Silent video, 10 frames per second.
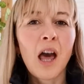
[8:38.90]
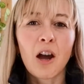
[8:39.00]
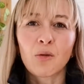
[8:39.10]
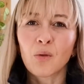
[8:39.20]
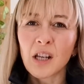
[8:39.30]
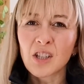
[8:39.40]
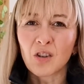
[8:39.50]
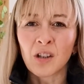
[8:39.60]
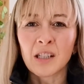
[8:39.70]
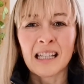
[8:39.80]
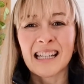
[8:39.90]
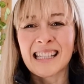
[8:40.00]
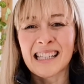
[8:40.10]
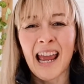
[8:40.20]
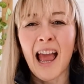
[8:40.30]
a restaurant and
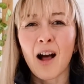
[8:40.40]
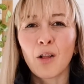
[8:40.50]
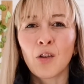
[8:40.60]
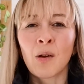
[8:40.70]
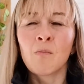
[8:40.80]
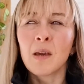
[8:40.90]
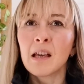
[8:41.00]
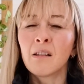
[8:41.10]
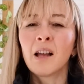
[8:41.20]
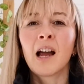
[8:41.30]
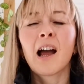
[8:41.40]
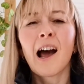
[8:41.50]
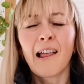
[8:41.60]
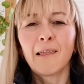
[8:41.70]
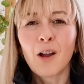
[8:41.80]
it's a healthy meal,
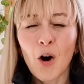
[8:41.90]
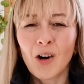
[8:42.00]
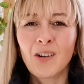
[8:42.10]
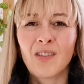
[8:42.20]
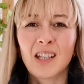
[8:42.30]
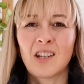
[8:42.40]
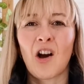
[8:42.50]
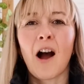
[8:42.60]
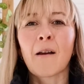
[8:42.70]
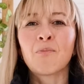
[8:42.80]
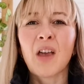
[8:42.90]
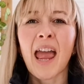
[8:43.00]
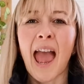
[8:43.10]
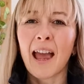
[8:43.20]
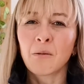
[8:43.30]
a lot of the time they
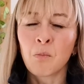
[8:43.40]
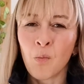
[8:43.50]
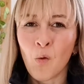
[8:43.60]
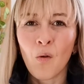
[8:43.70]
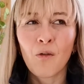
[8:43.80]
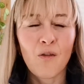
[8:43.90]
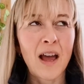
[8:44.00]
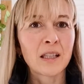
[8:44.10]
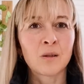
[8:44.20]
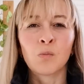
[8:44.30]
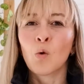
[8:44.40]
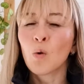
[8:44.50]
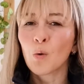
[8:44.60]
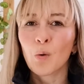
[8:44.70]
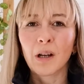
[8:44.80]
add more fats, more
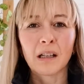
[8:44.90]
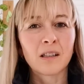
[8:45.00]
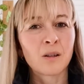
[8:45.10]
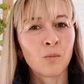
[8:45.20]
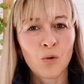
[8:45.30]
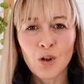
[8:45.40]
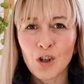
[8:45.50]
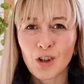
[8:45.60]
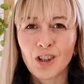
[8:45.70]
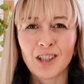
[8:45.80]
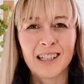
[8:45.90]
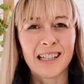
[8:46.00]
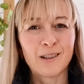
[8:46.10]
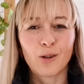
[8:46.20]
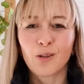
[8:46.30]
oils, more sugar
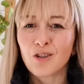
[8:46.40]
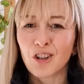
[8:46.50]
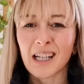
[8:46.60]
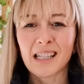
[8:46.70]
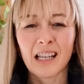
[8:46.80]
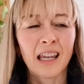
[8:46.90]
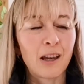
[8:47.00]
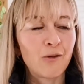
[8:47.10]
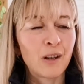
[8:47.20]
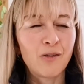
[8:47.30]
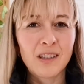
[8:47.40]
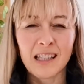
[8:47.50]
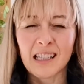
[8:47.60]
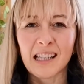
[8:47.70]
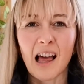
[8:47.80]
into the dressing, even if it's
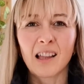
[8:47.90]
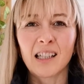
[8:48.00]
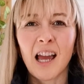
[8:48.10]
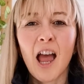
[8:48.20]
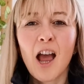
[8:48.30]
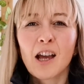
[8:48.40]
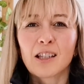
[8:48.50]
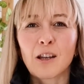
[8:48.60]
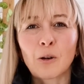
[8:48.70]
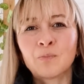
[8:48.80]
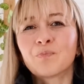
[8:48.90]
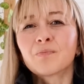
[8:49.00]
a salad. So